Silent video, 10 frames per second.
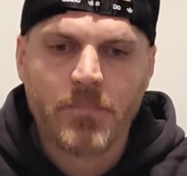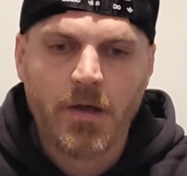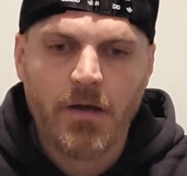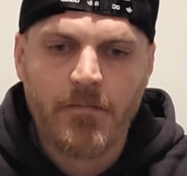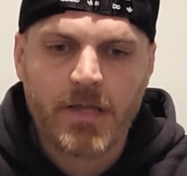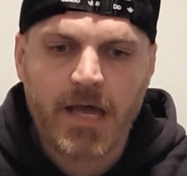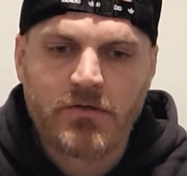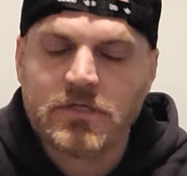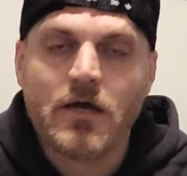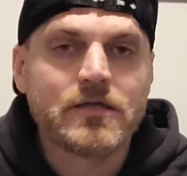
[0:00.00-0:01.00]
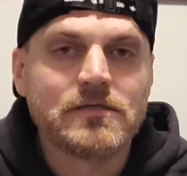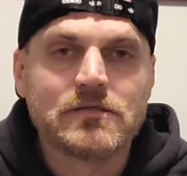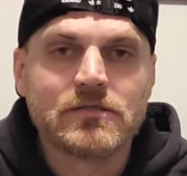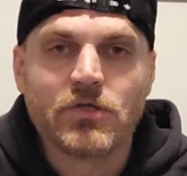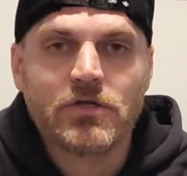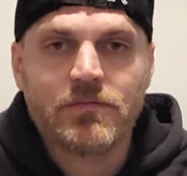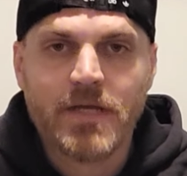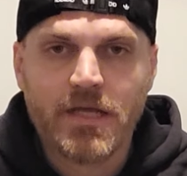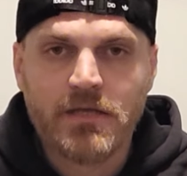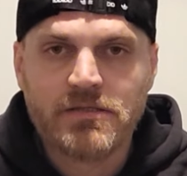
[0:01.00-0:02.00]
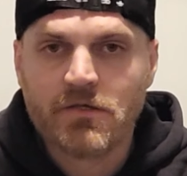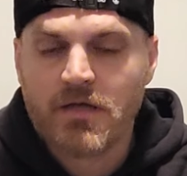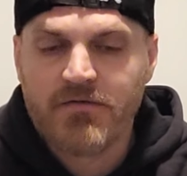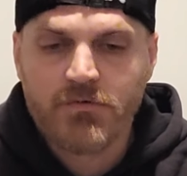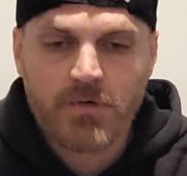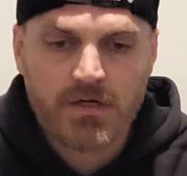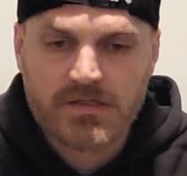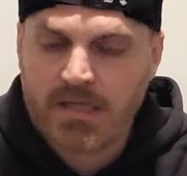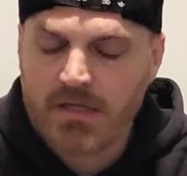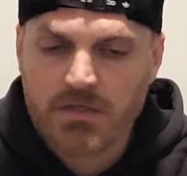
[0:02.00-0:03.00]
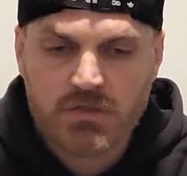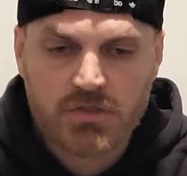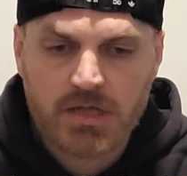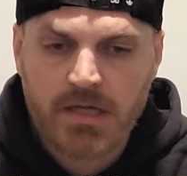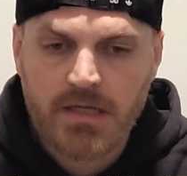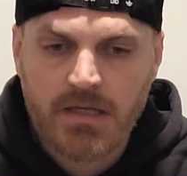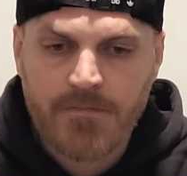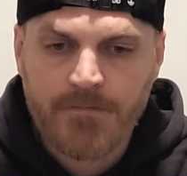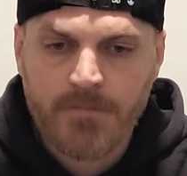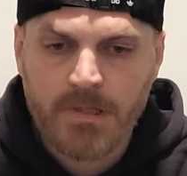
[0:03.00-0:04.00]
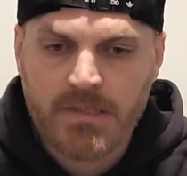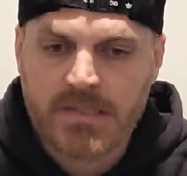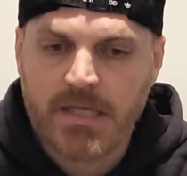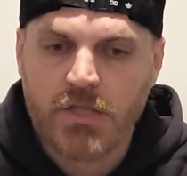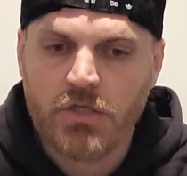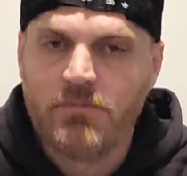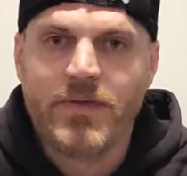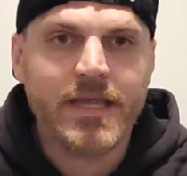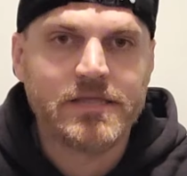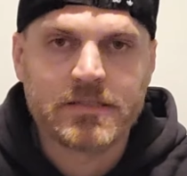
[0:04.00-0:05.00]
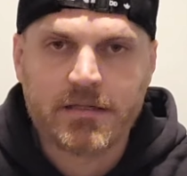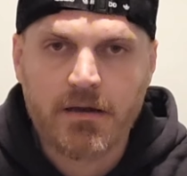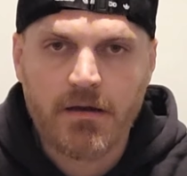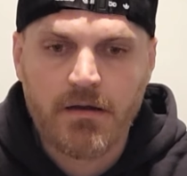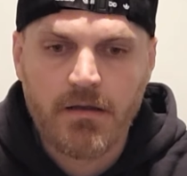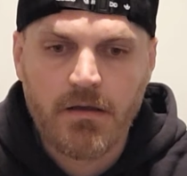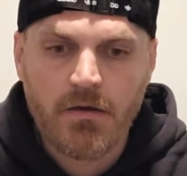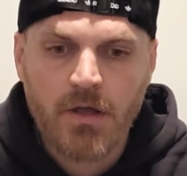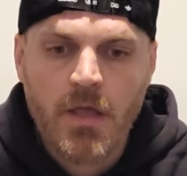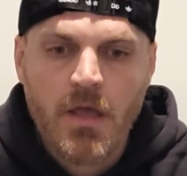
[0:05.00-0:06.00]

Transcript: Um, Kyle Daukaus is good, man. He's good everywhere. He's got good striking. He's got good pace and cardio.